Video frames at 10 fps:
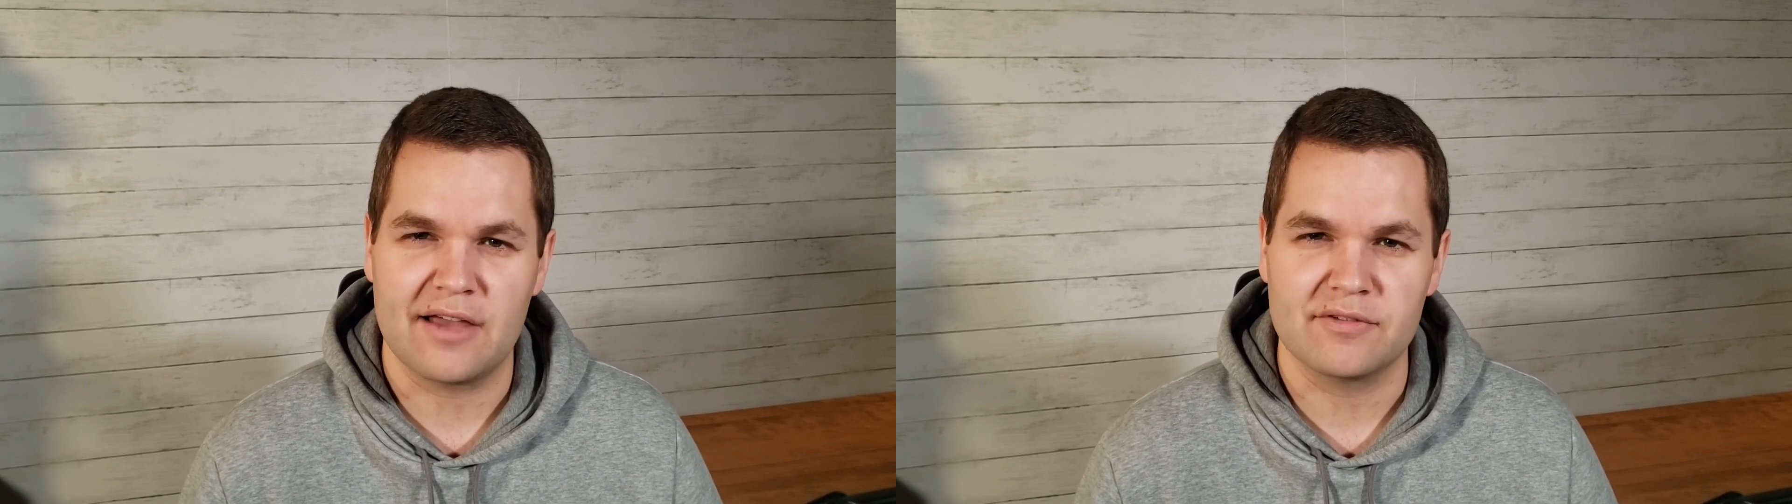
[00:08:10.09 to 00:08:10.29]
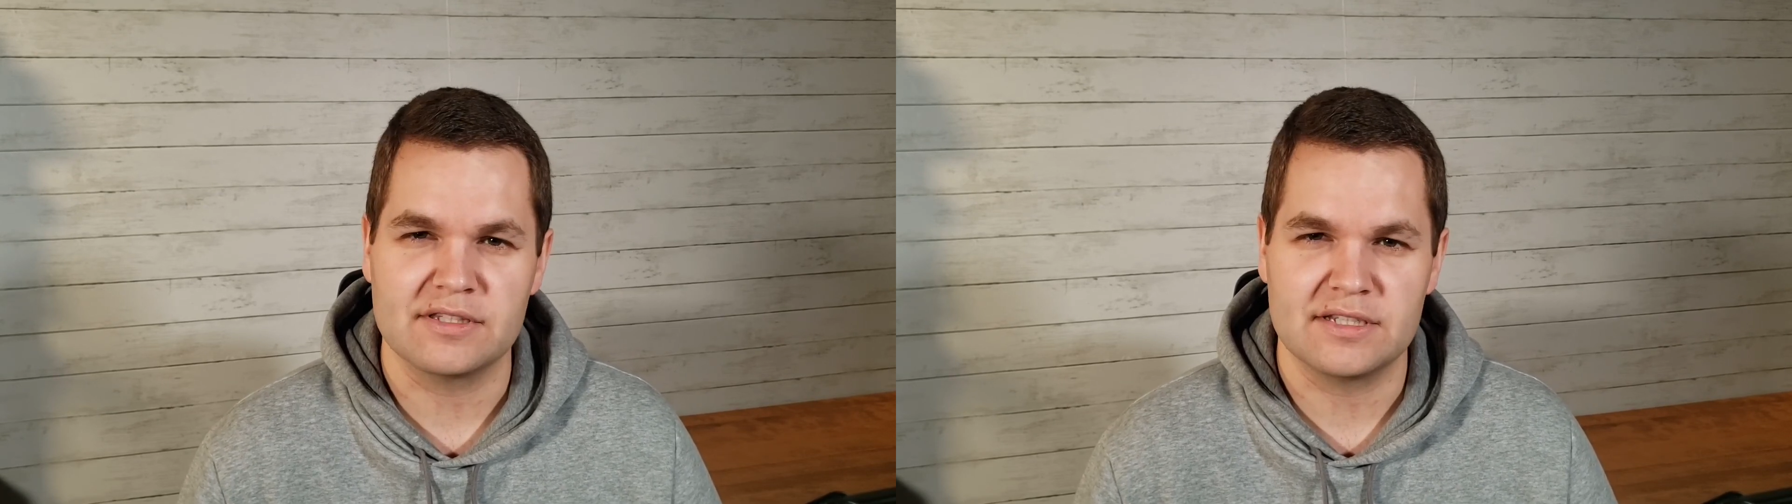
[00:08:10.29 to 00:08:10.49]

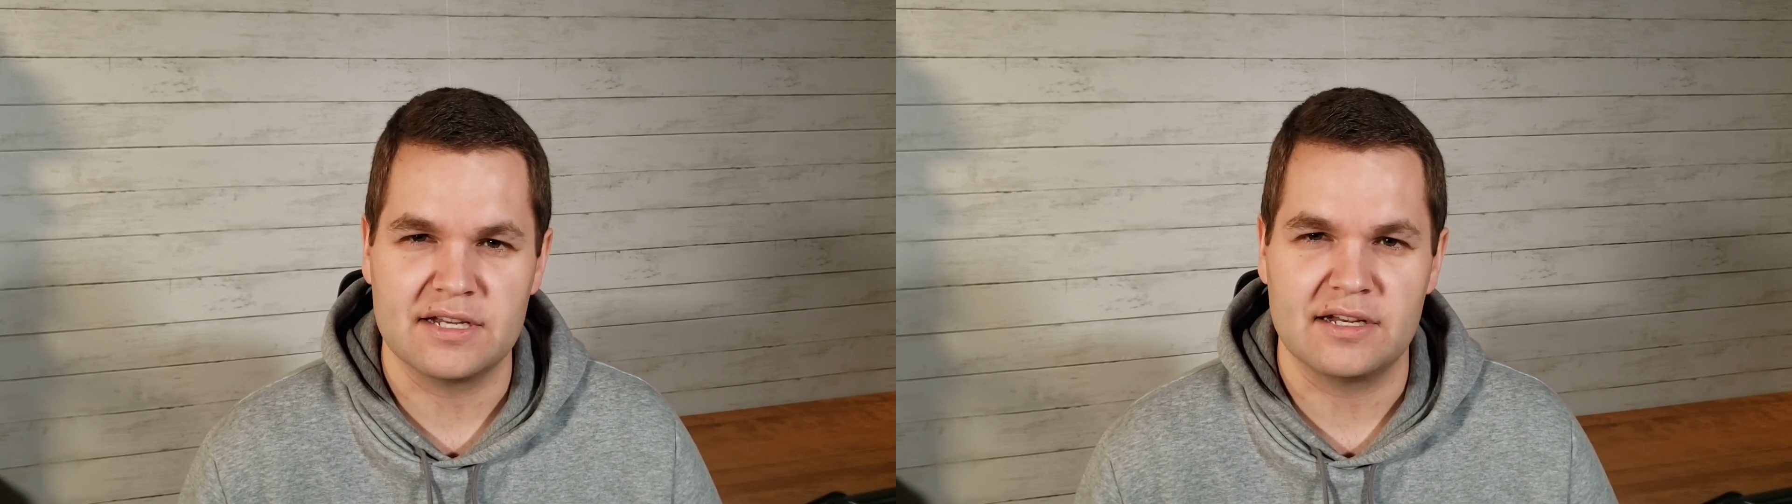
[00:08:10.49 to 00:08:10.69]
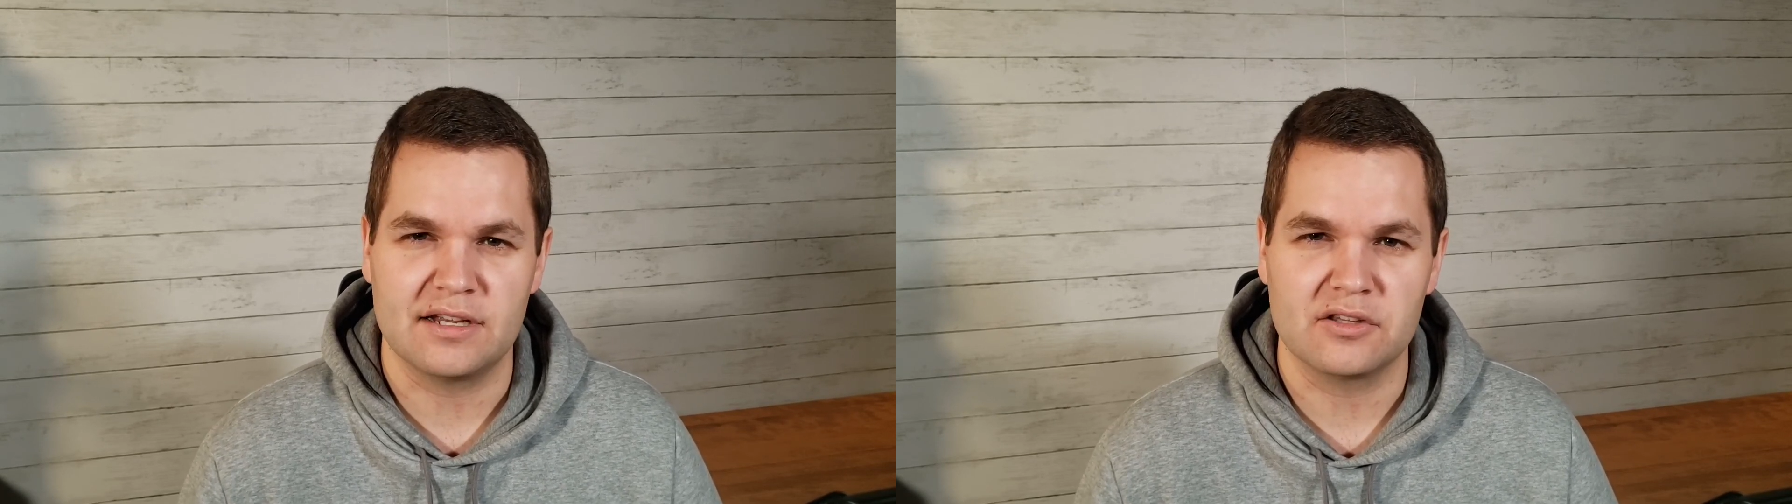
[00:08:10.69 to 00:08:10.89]
haven't
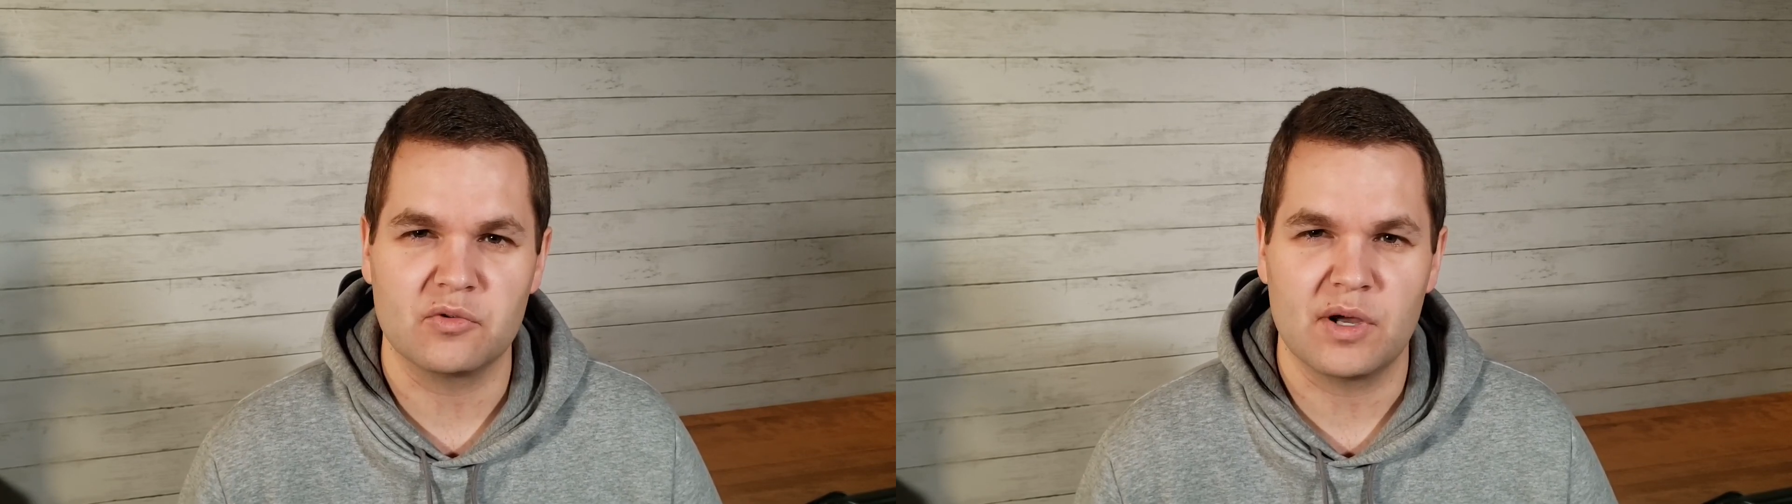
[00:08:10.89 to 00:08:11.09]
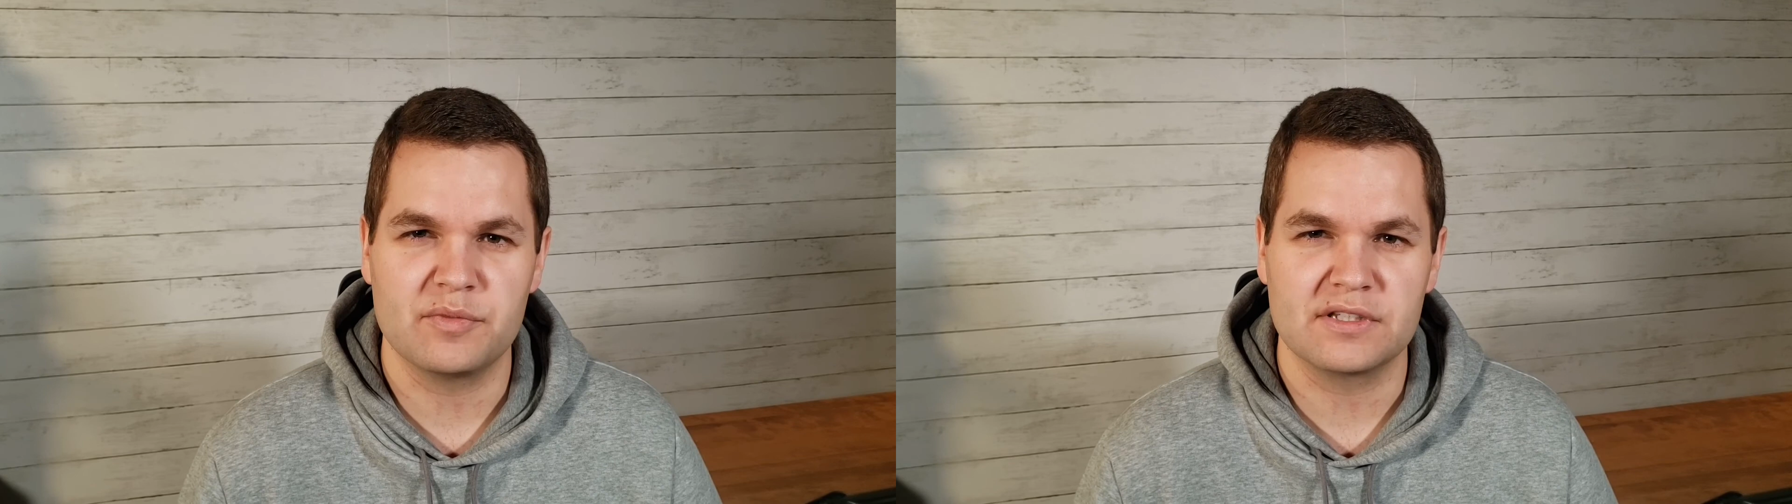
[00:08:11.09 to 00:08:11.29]
seen any
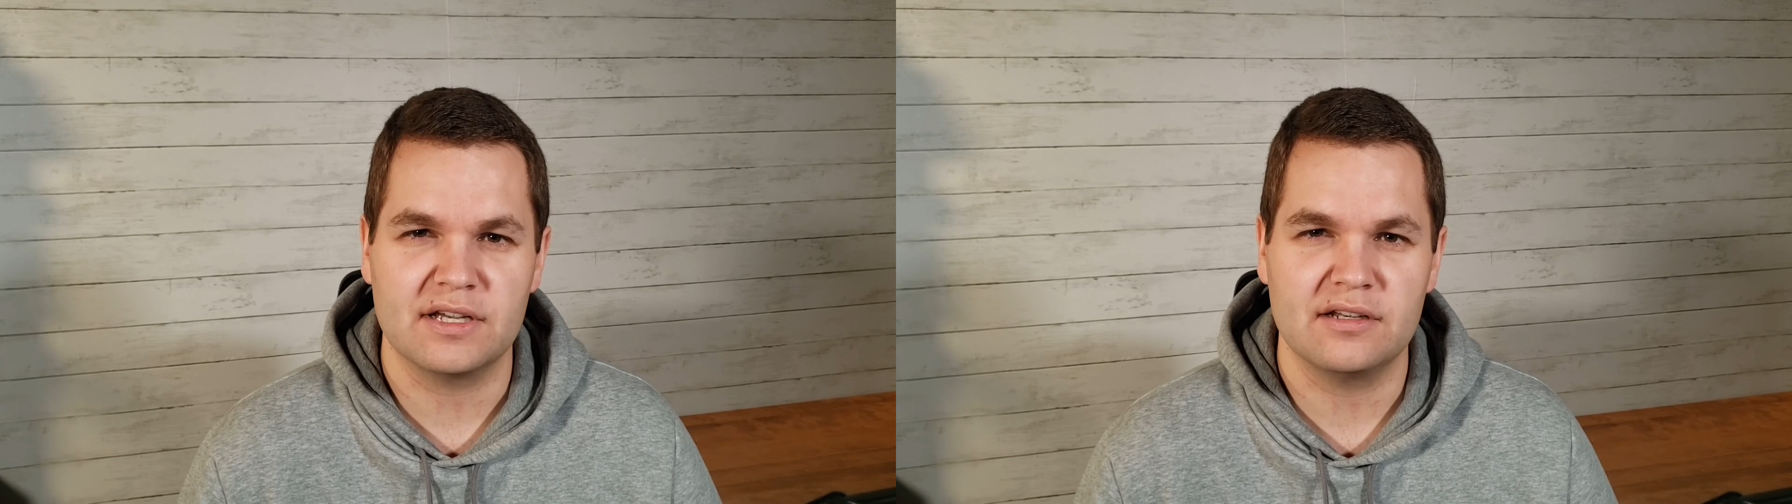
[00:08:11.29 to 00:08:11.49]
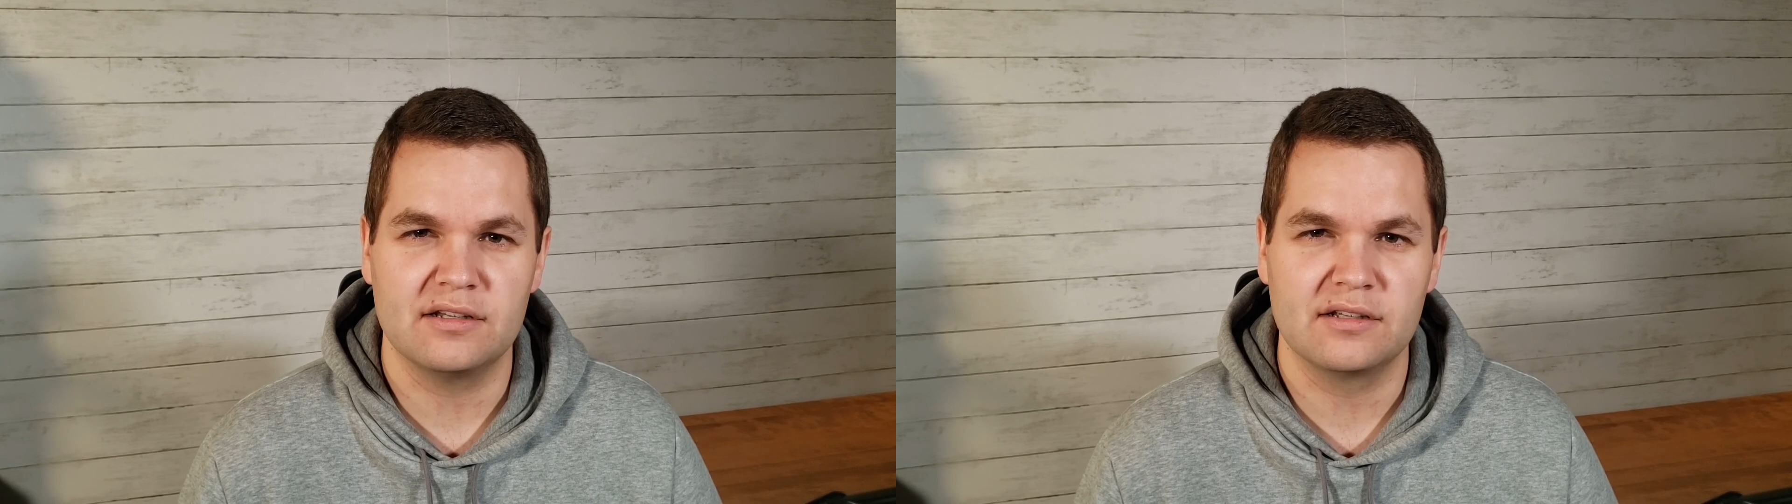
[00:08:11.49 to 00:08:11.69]
other
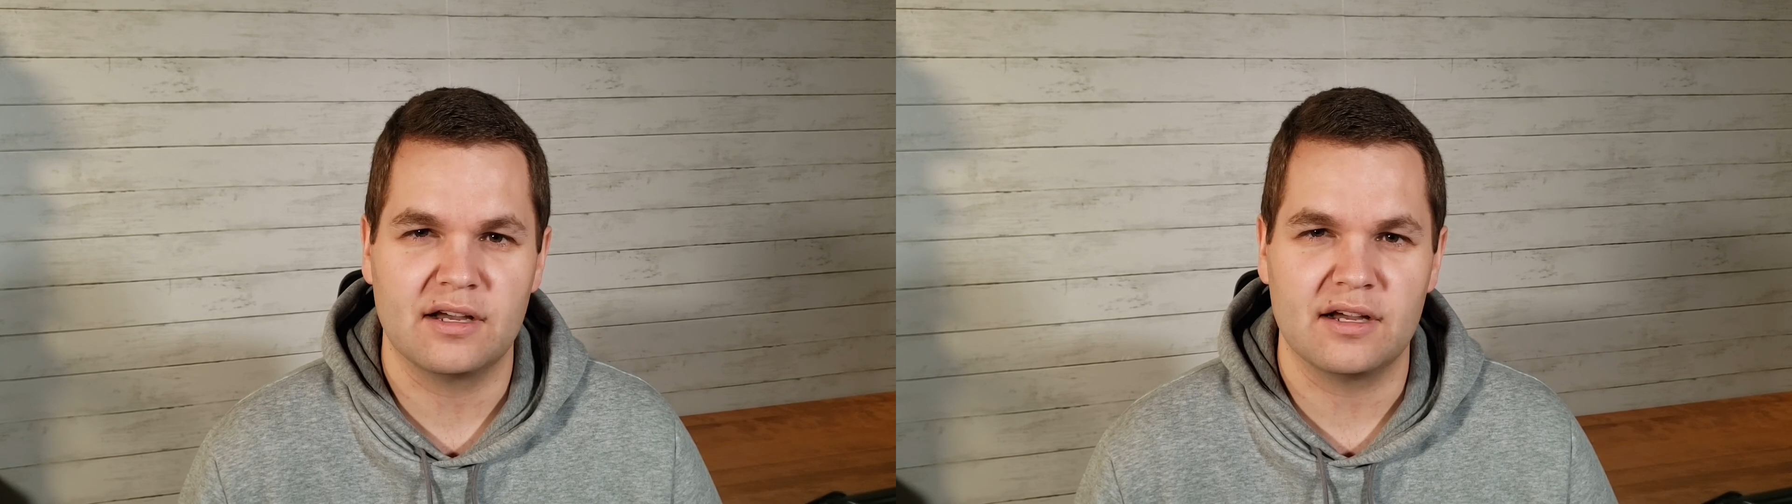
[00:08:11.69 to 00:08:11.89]
website